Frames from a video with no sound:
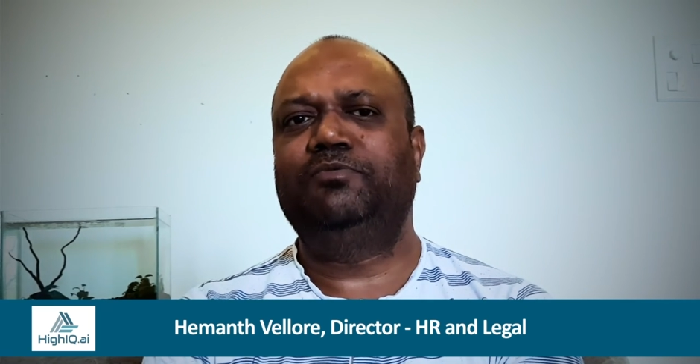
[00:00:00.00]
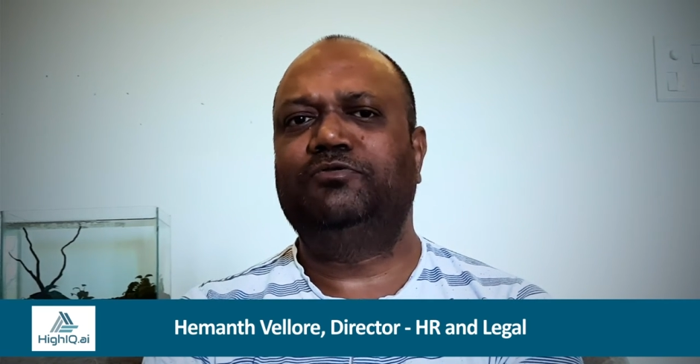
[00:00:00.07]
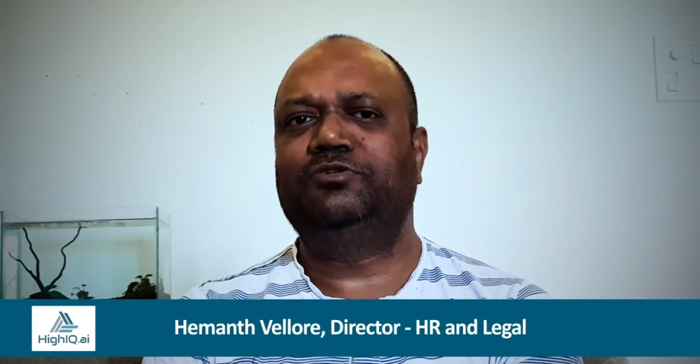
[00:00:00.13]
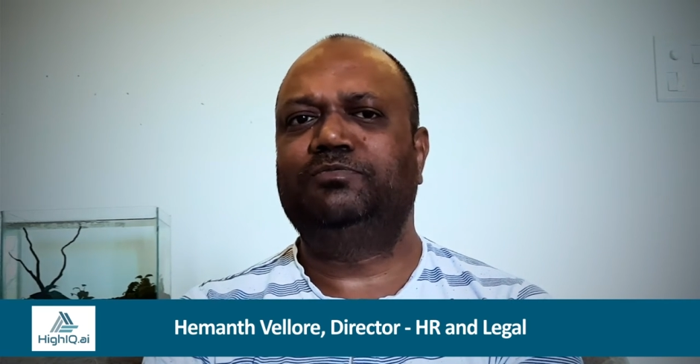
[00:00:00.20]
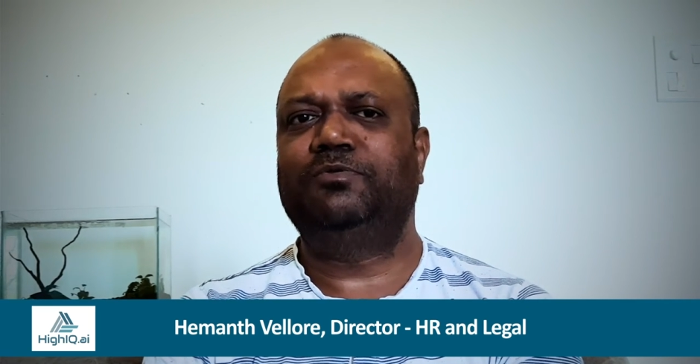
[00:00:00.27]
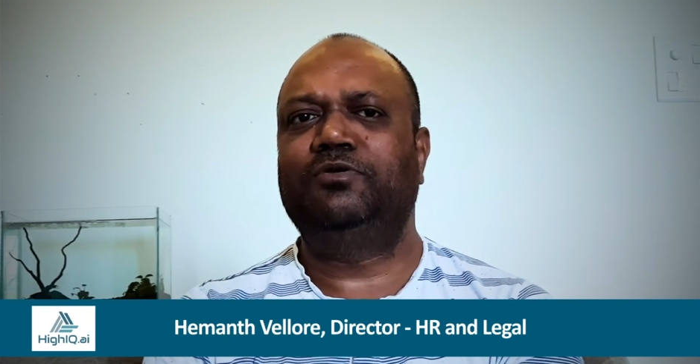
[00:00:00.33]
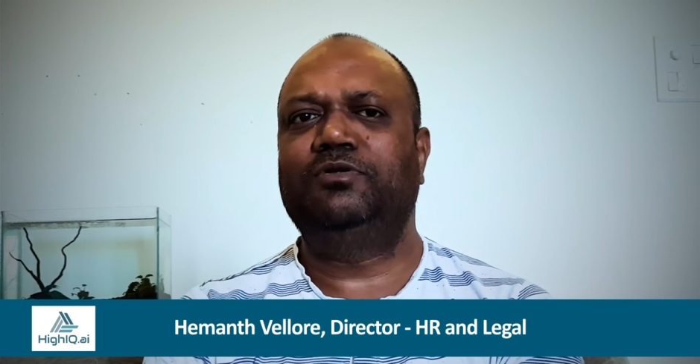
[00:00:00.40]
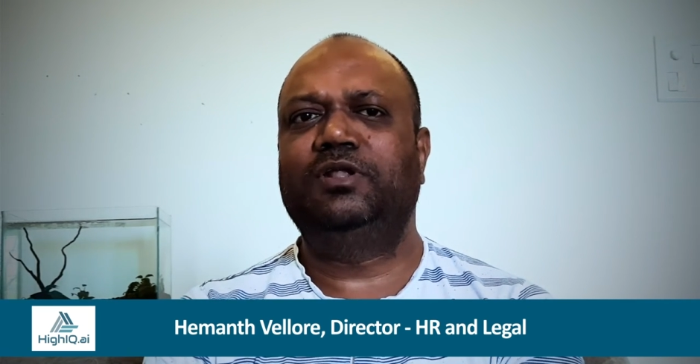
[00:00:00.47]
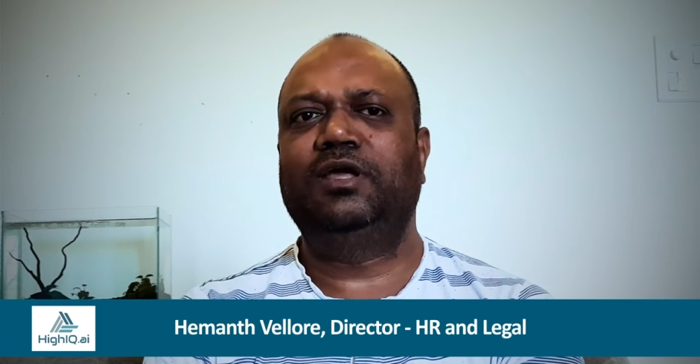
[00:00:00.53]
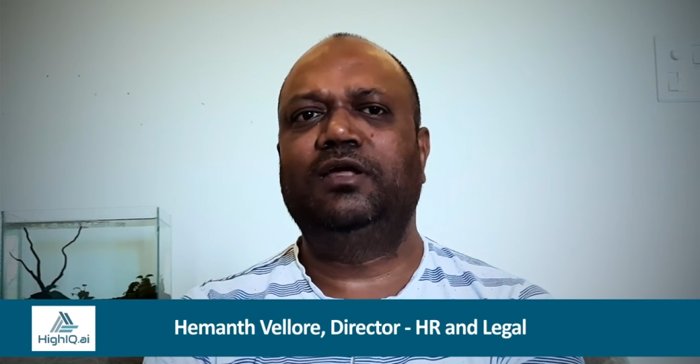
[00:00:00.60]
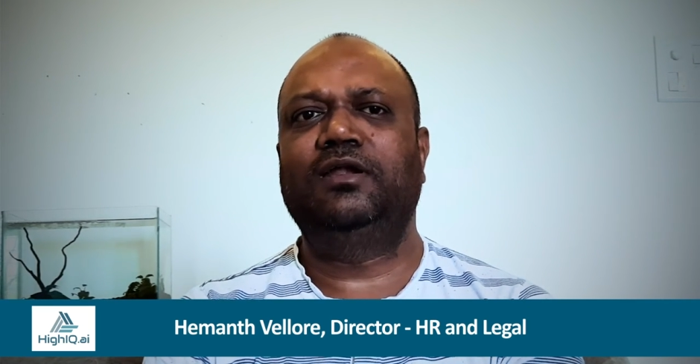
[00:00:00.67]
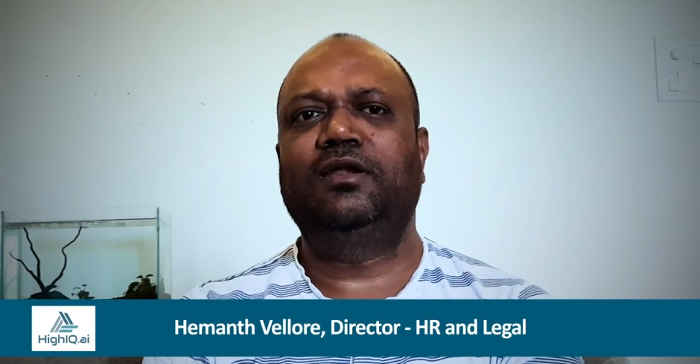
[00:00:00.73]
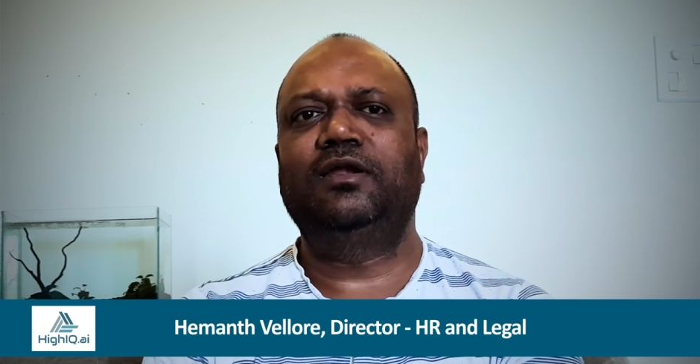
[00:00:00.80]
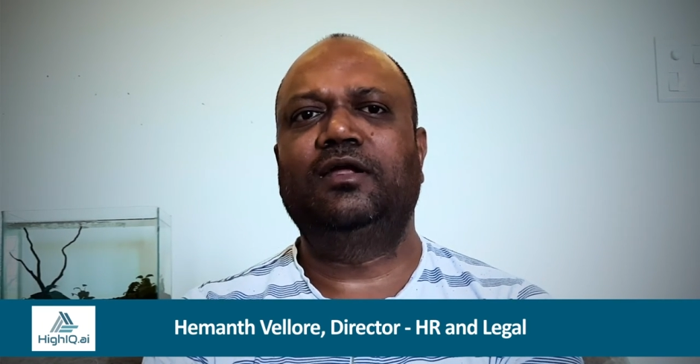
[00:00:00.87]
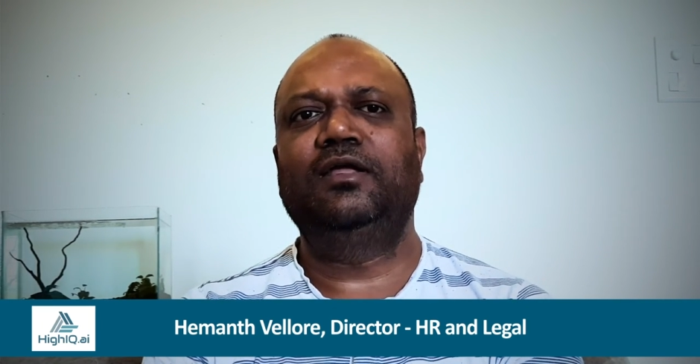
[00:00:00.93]
postpone
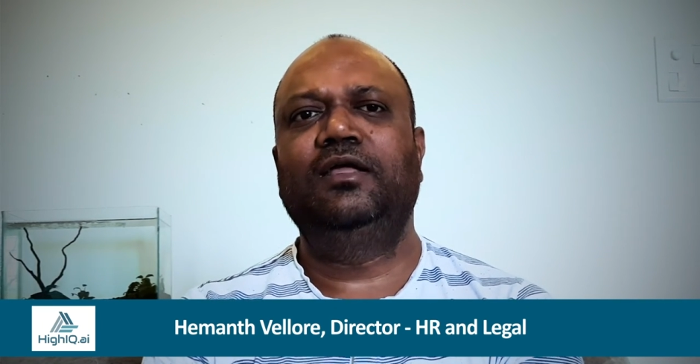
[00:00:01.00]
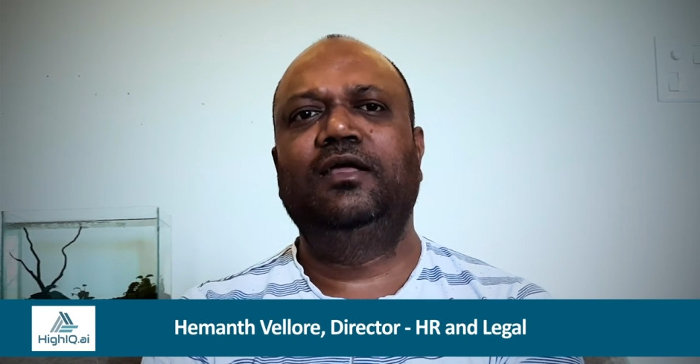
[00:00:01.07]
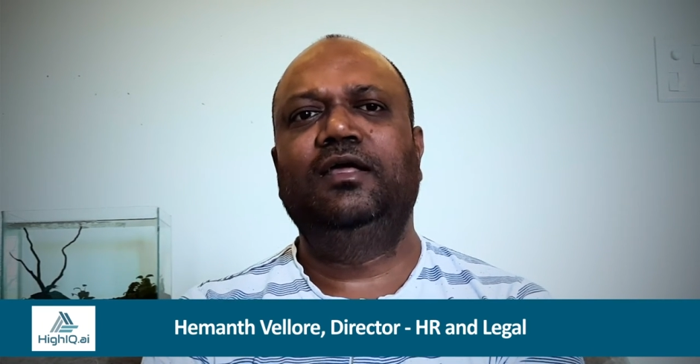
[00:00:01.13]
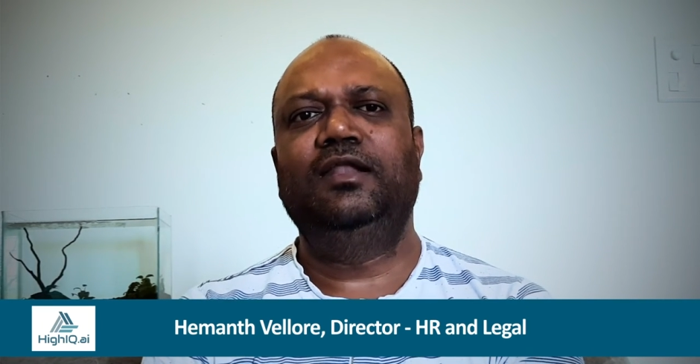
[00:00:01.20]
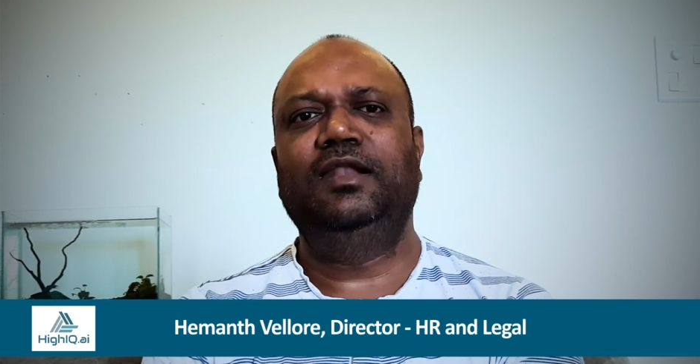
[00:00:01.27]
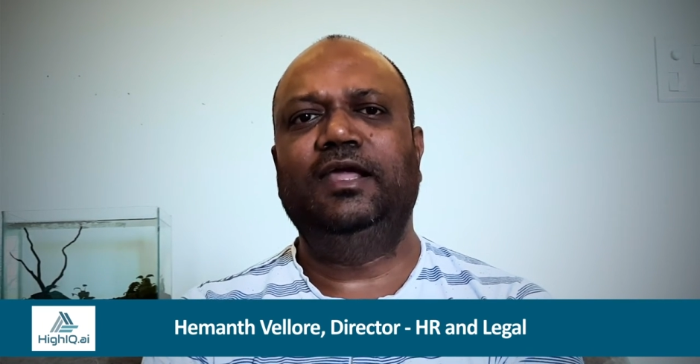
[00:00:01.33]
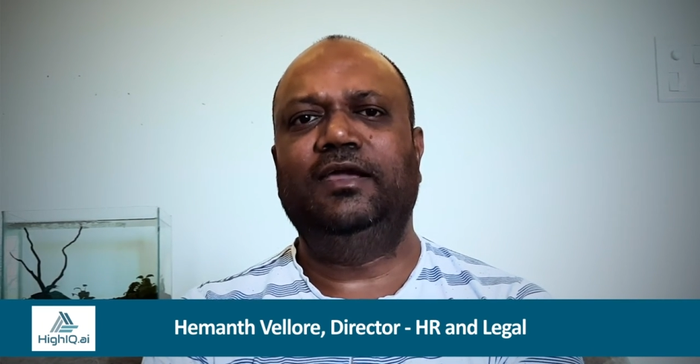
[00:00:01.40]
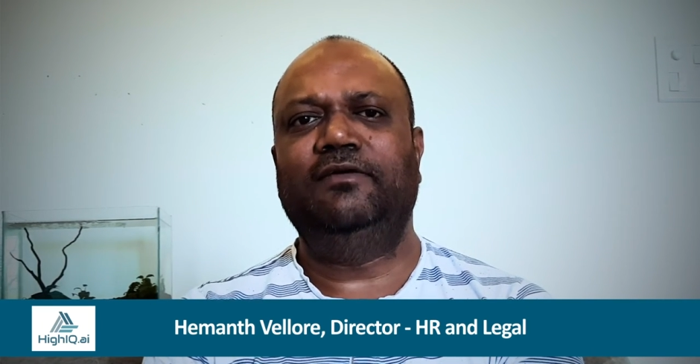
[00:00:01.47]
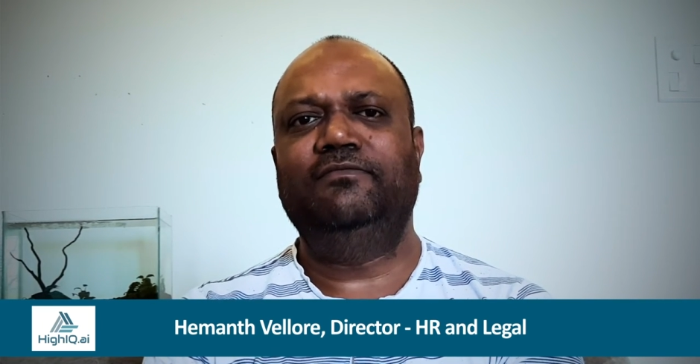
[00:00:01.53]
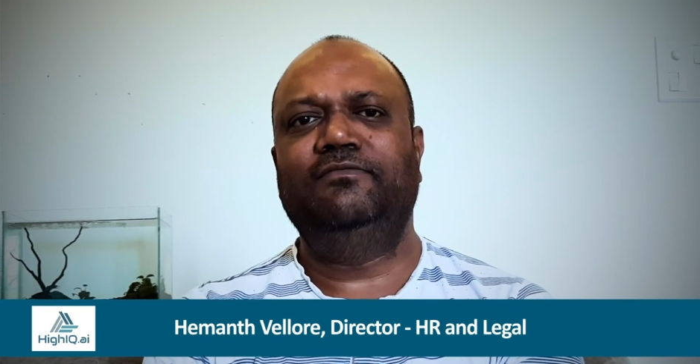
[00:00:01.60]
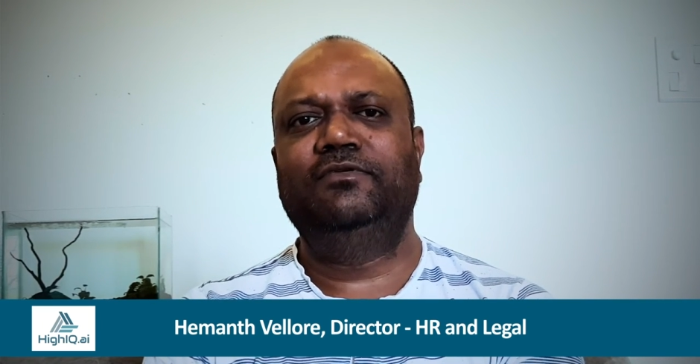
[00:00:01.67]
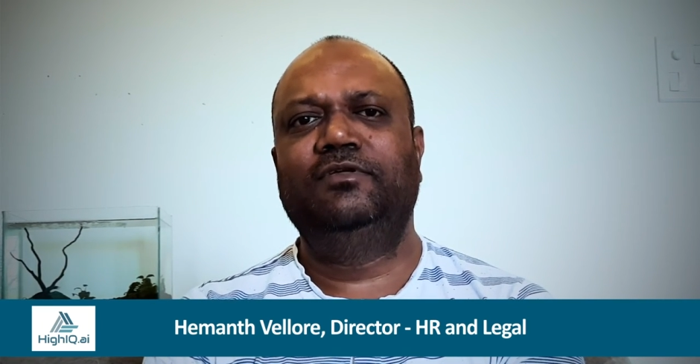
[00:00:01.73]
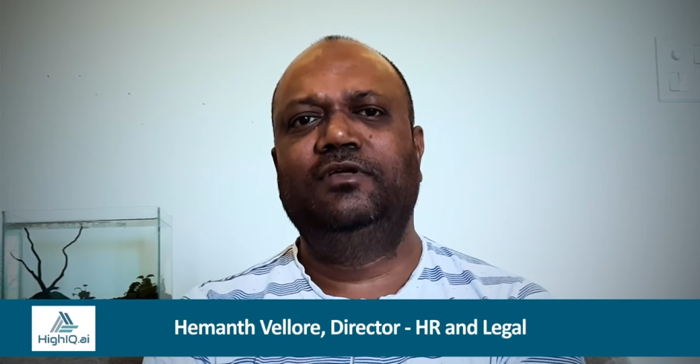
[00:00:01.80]
their leave,